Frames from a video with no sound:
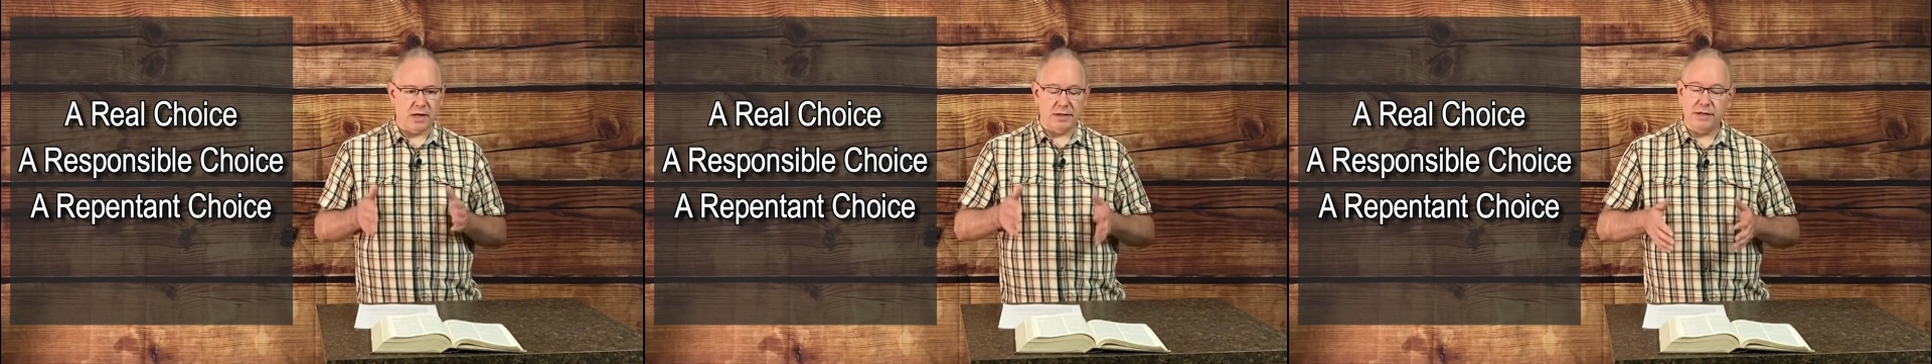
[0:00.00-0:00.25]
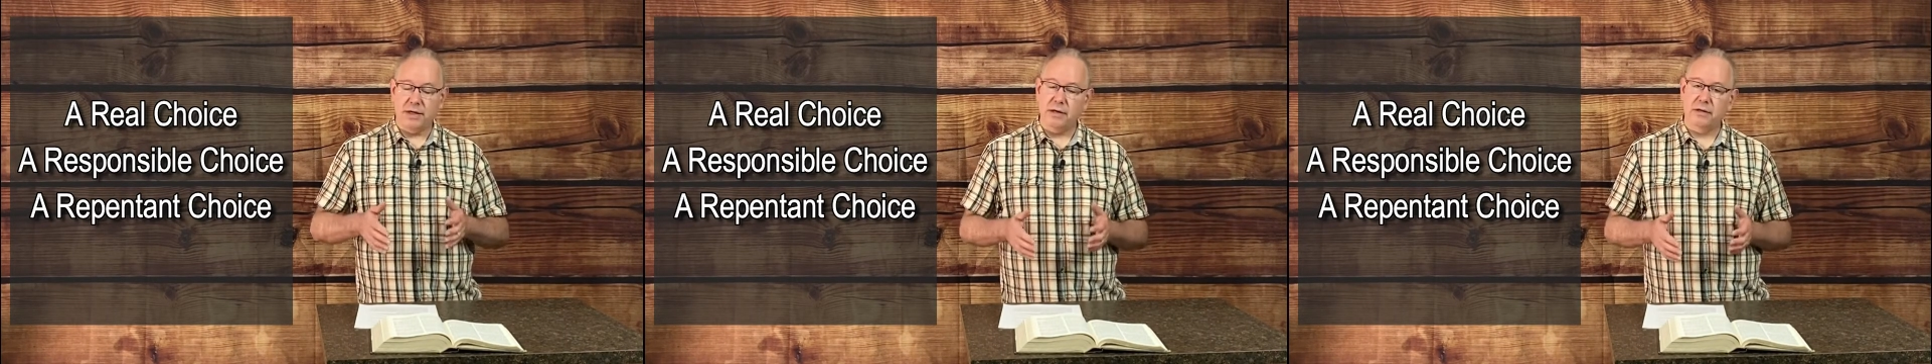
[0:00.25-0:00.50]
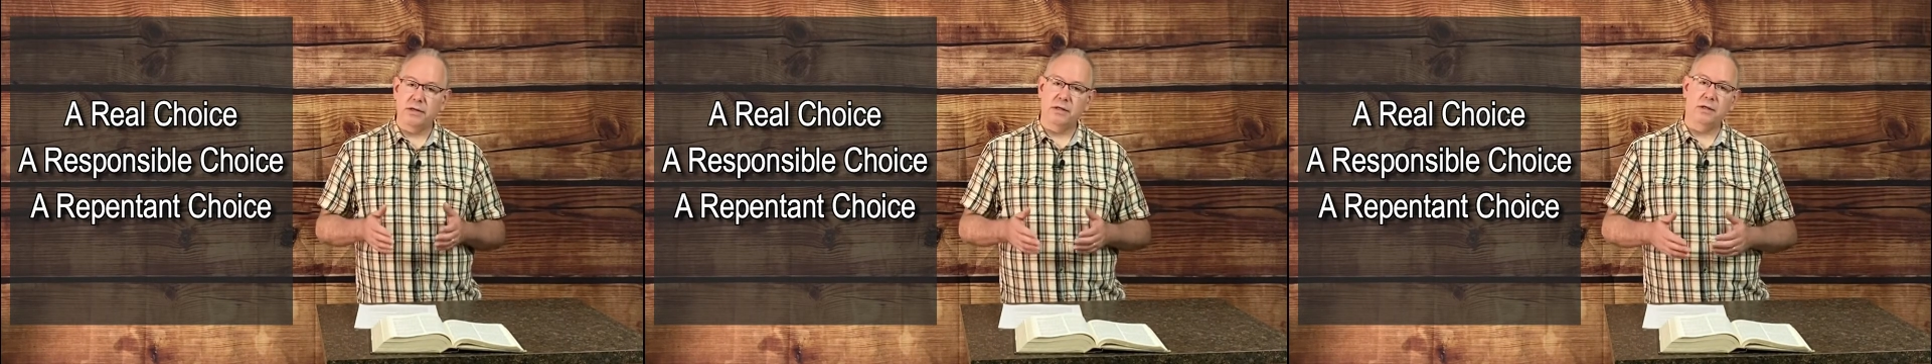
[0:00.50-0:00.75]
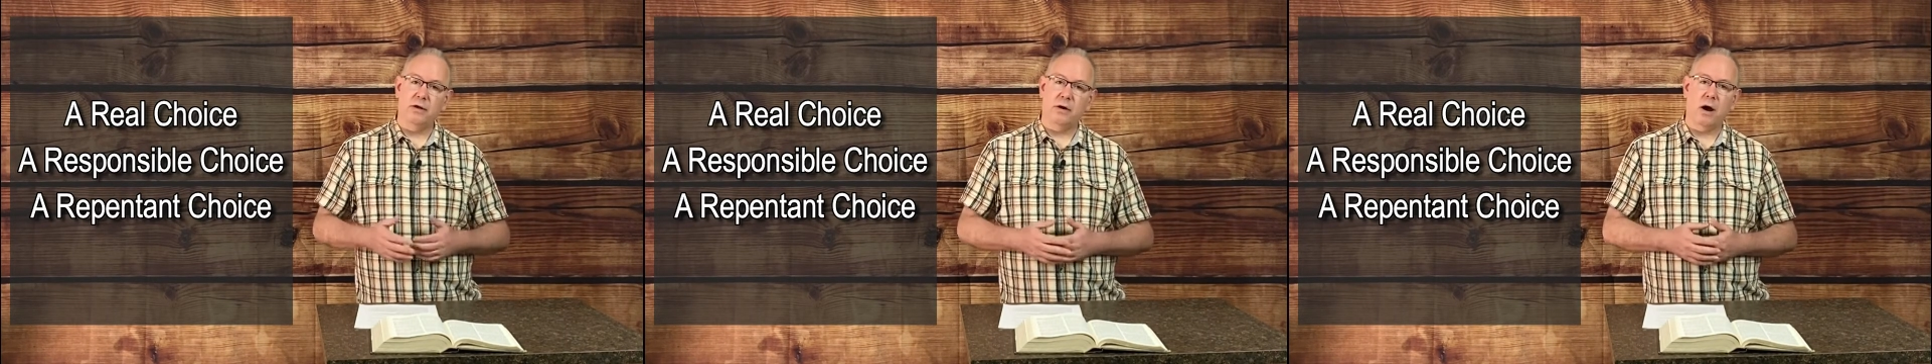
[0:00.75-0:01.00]

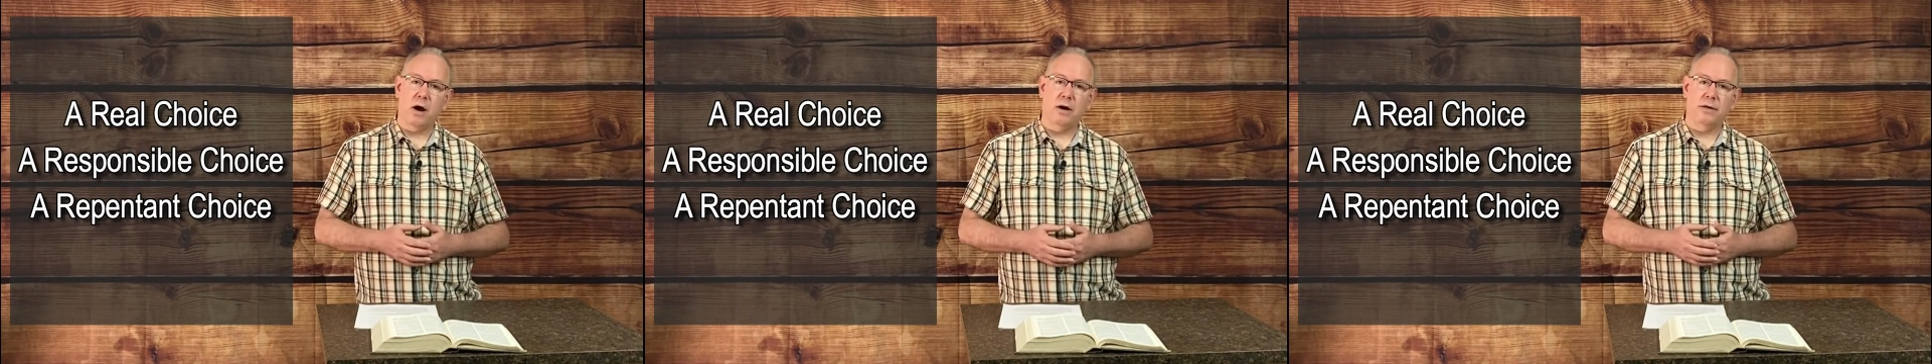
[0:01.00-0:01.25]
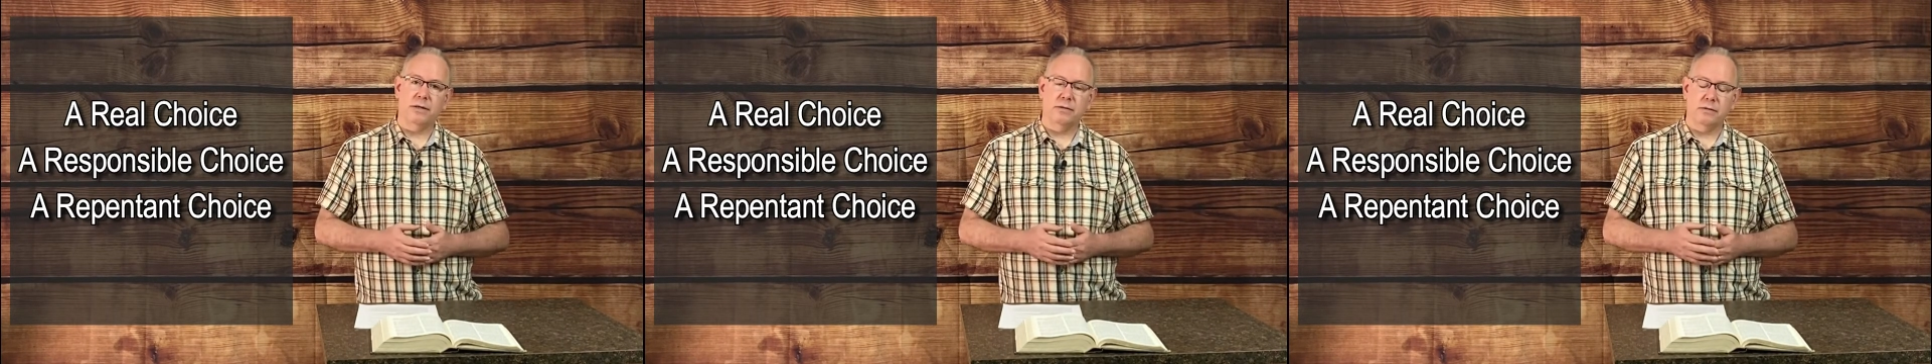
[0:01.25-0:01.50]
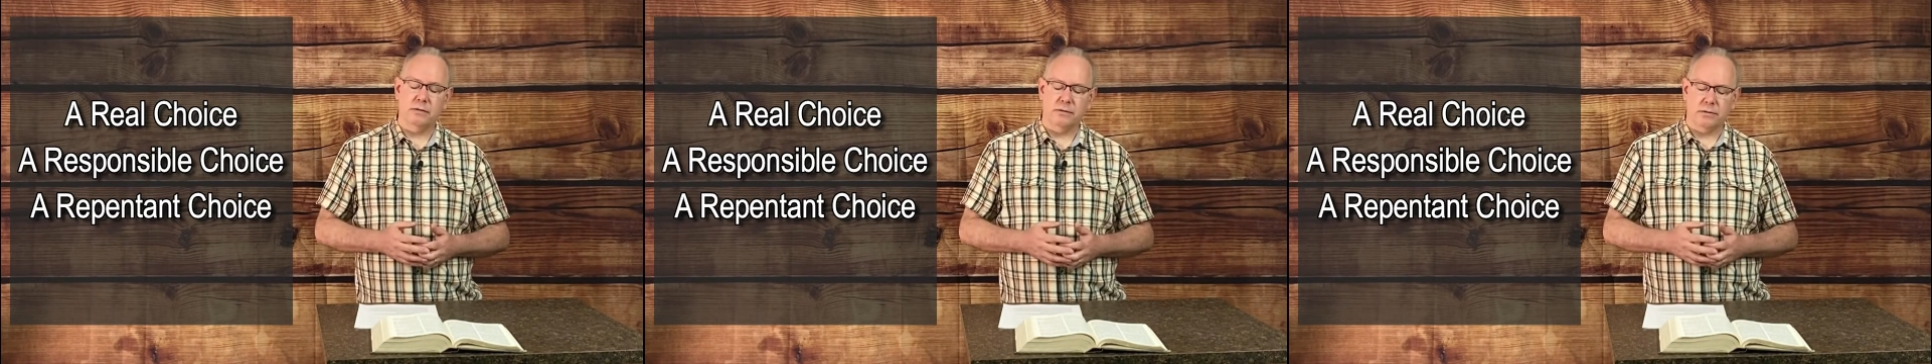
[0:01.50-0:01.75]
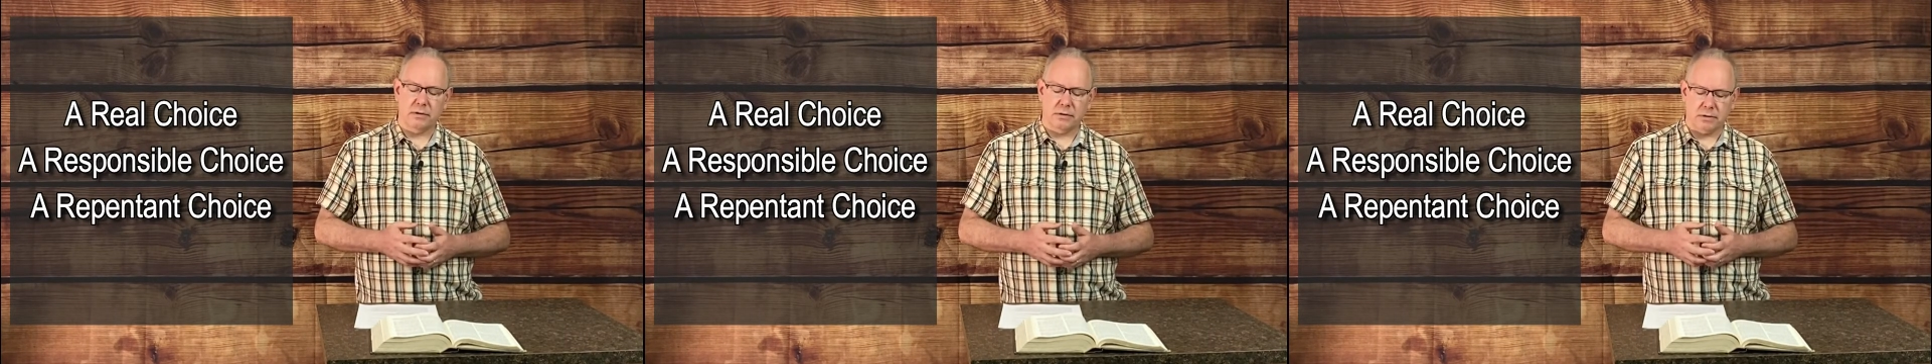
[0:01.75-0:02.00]
yielding your heart to
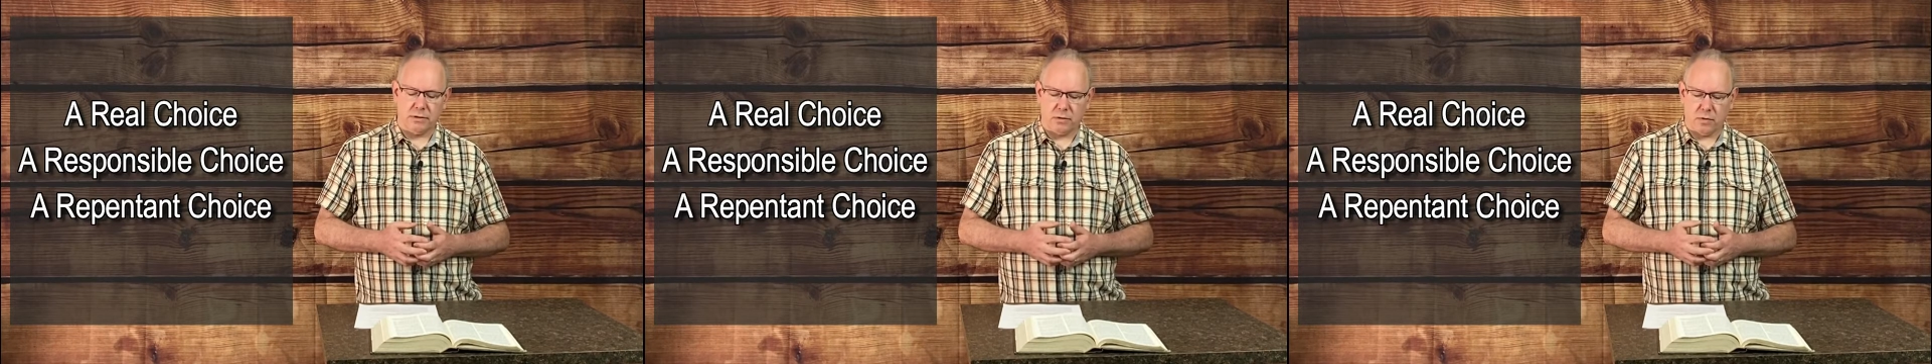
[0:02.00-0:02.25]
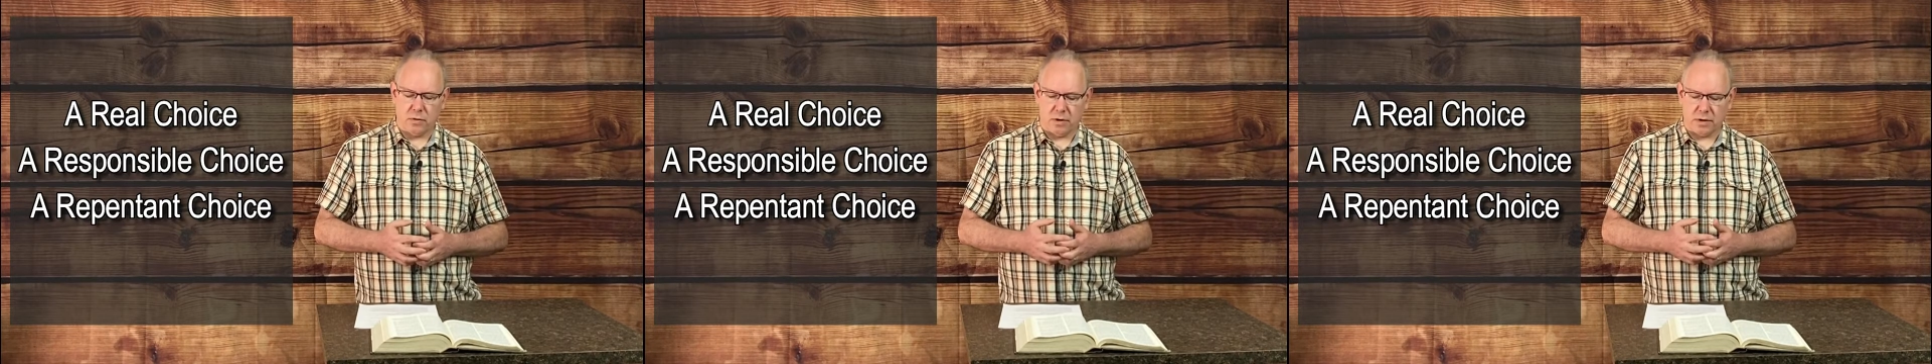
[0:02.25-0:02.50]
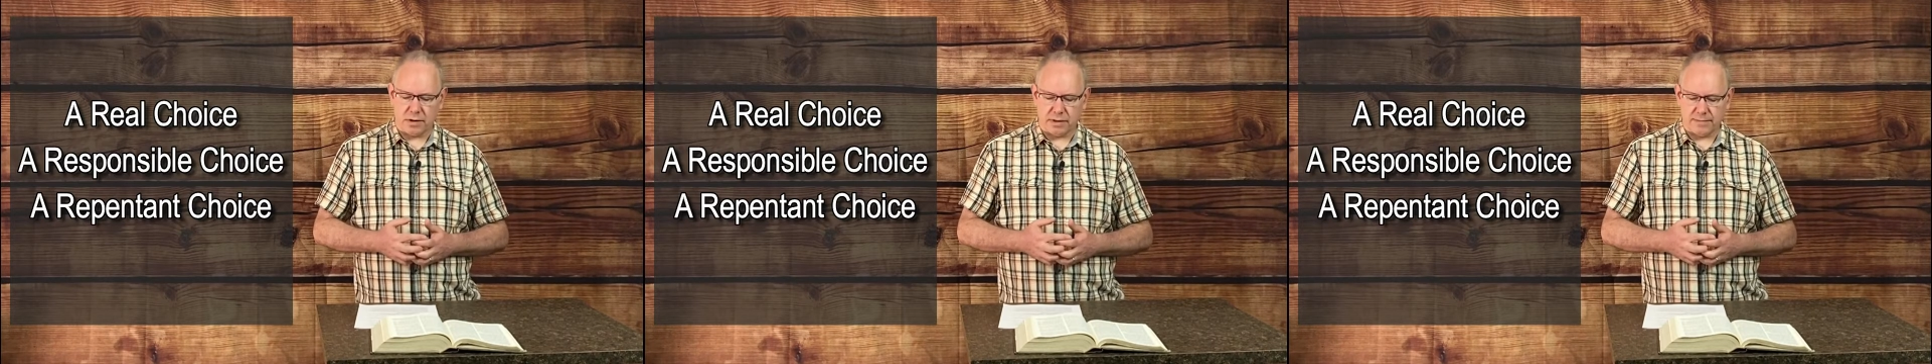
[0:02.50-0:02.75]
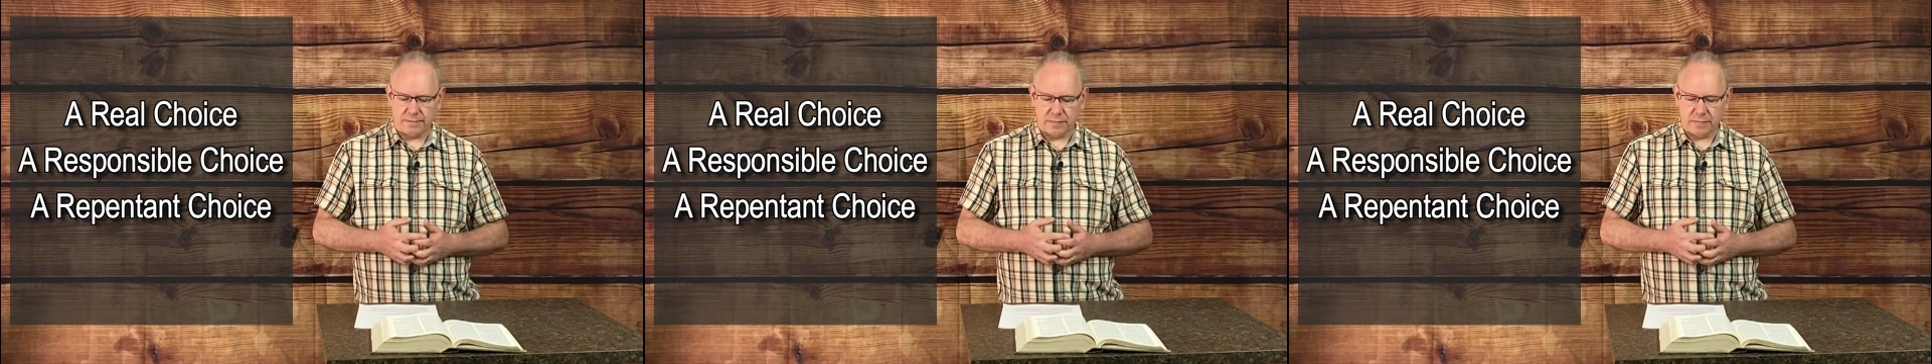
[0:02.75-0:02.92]
the Lord